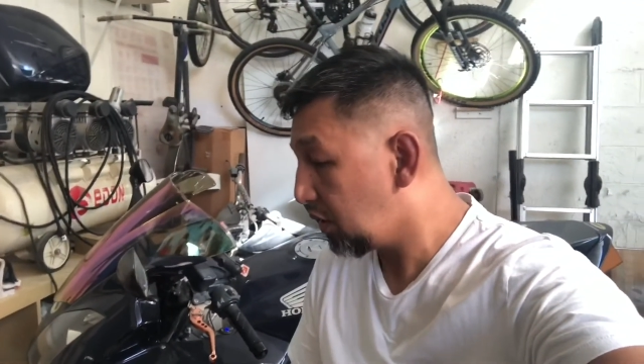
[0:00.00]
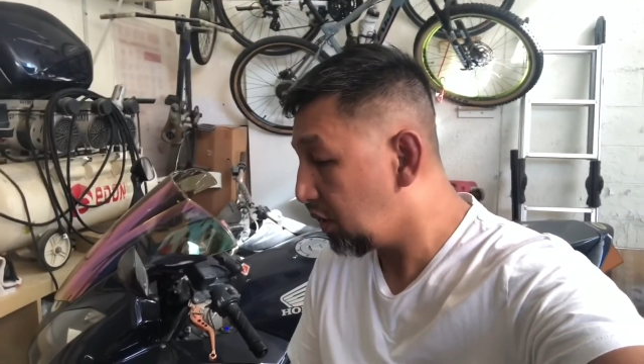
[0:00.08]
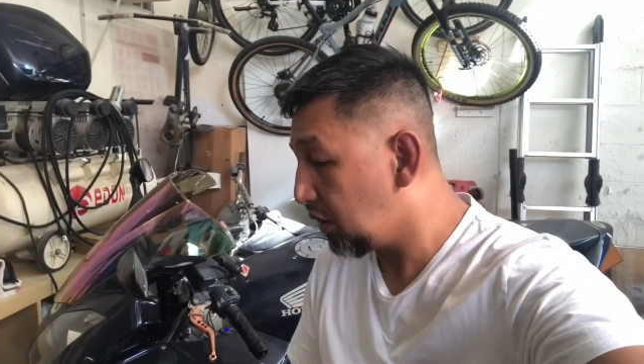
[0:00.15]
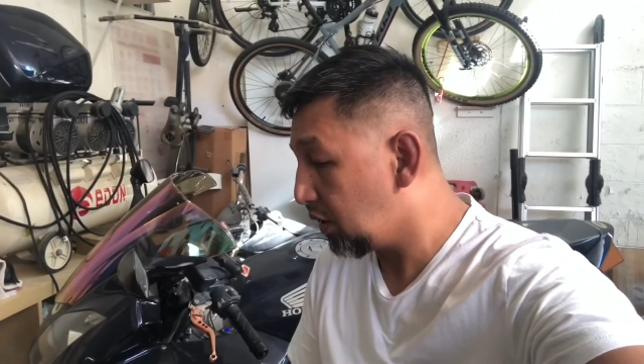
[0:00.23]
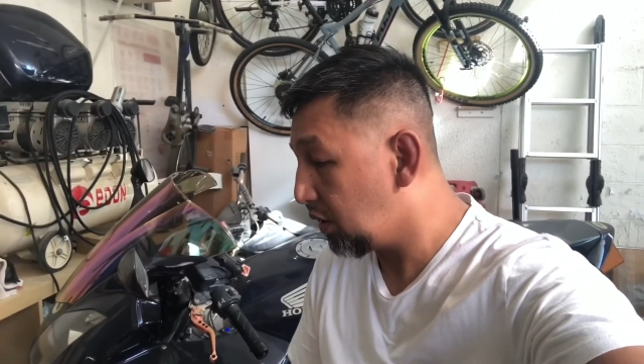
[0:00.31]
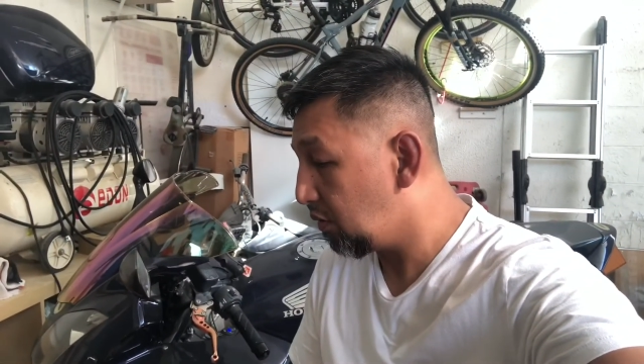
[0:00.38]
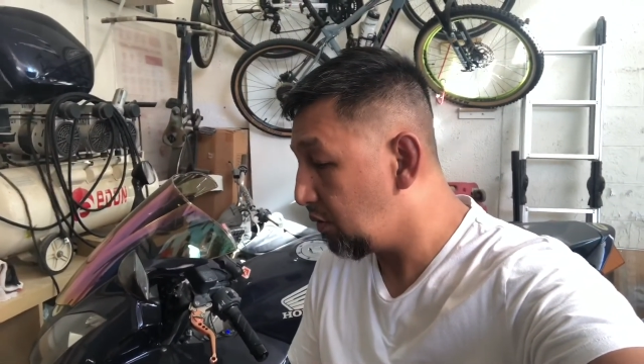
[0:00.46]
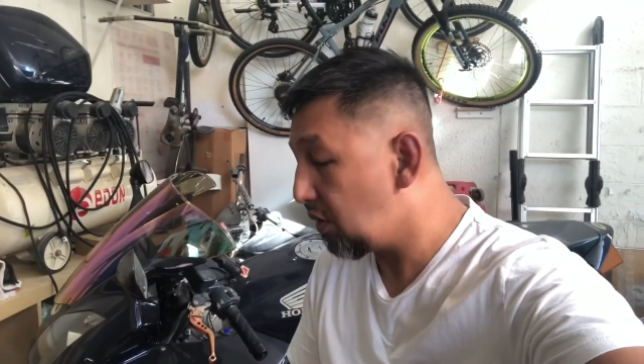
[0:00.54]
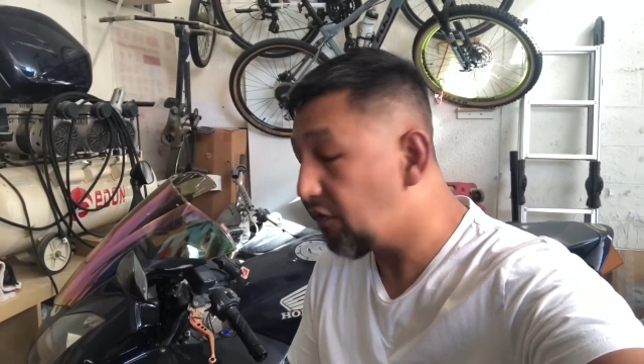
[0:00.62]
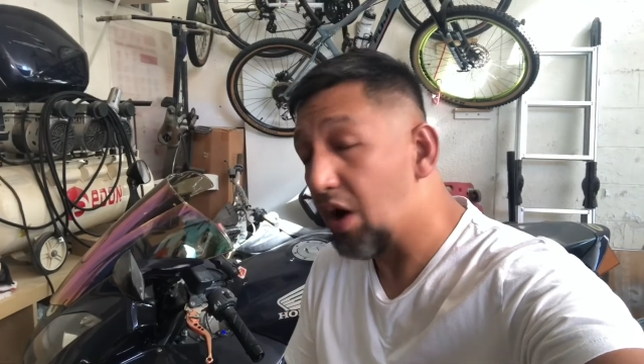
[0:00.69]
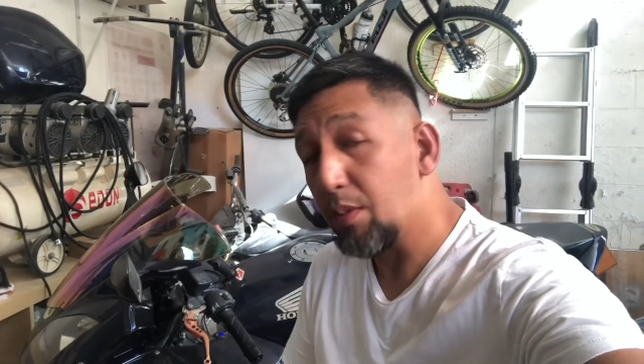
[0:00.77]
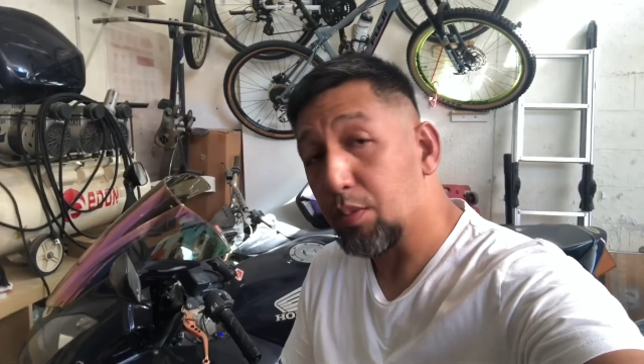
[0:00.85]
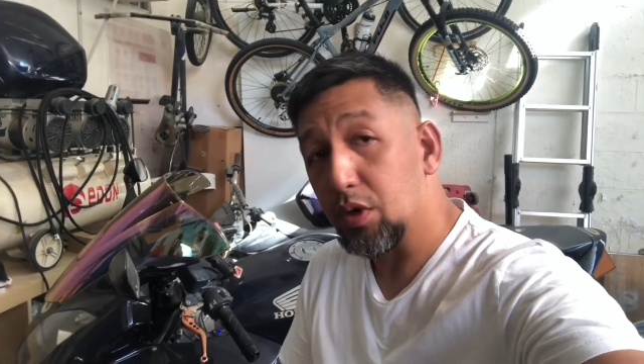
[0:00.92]

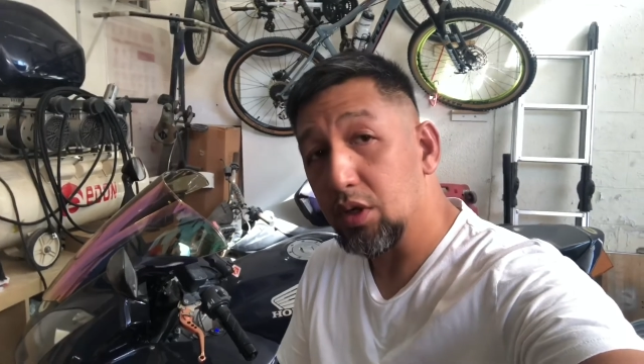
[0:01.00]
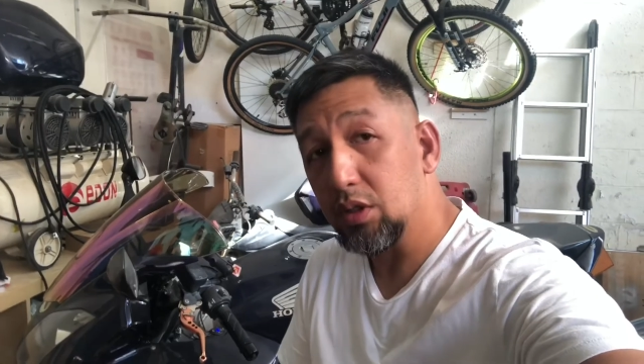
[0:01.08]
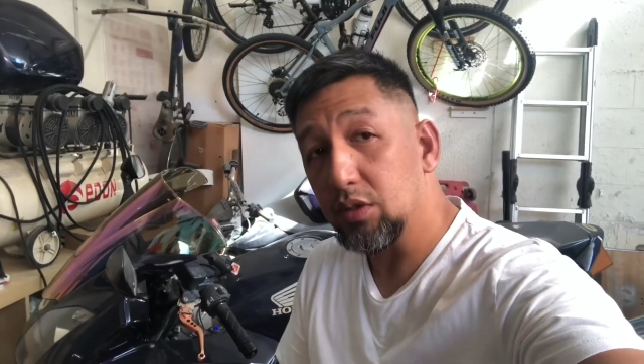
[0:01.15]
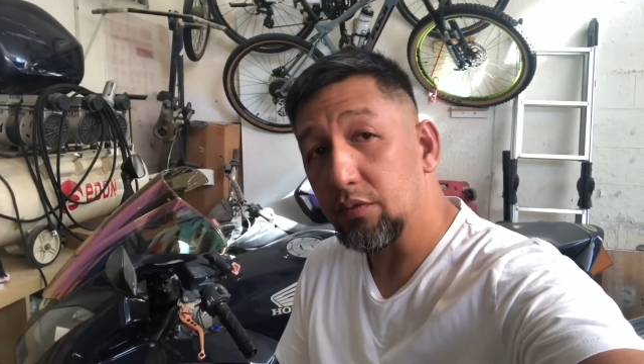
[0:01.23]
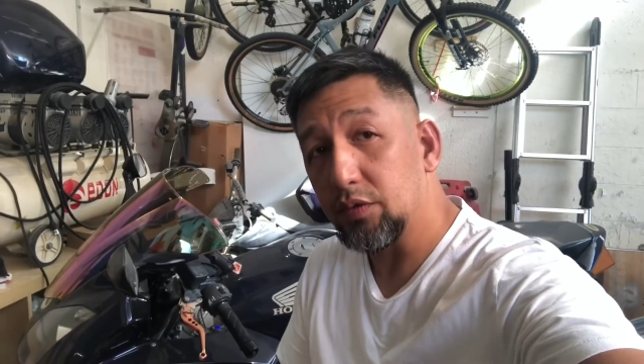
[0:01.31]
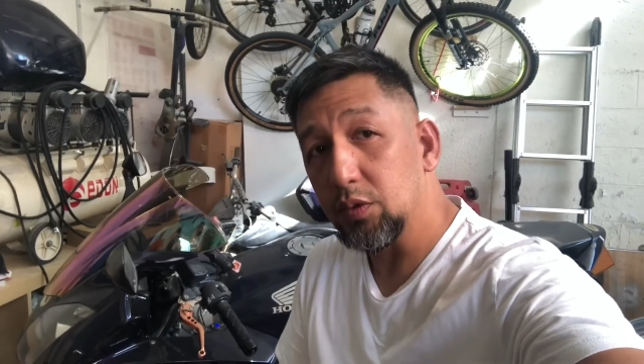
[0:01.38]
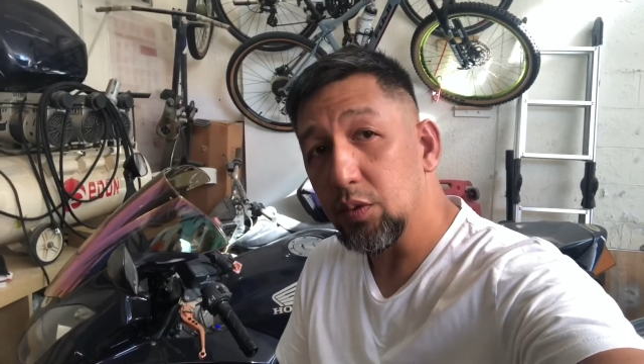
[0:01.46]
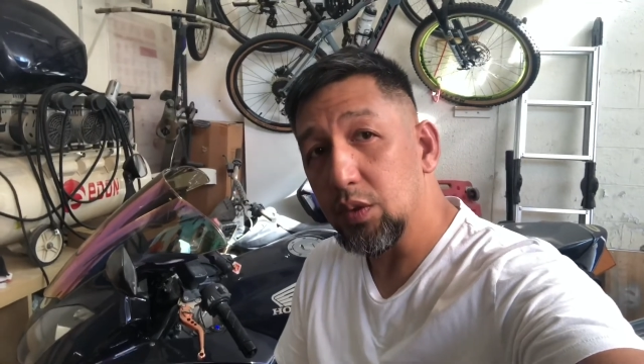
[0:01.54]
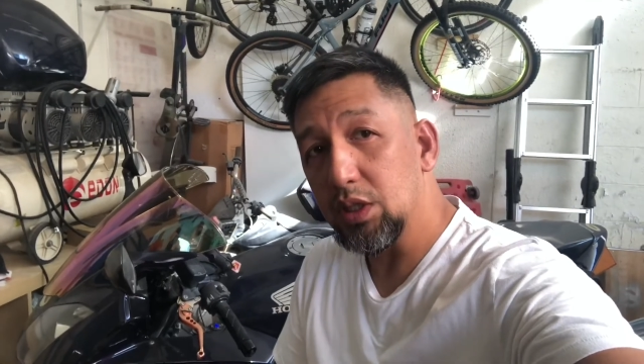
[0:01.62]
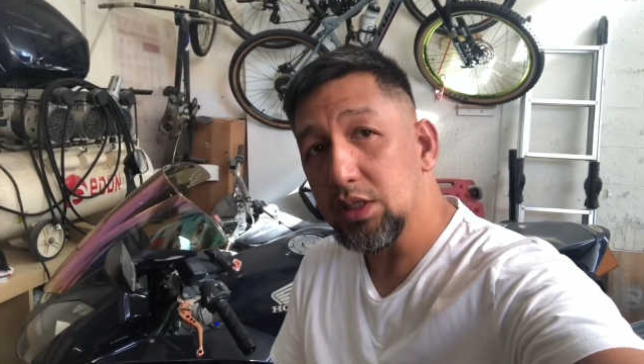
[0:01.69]
evaporate the fluid.